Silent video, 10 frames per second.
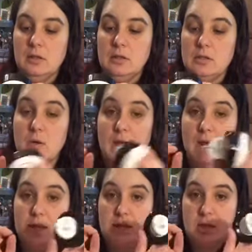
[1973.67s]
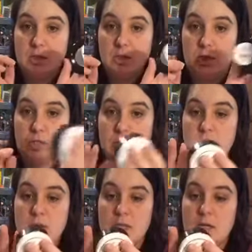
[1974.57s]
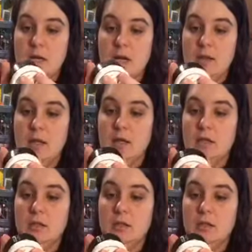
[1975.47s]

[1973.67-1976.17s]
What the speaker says: So it has the instructions right there on there.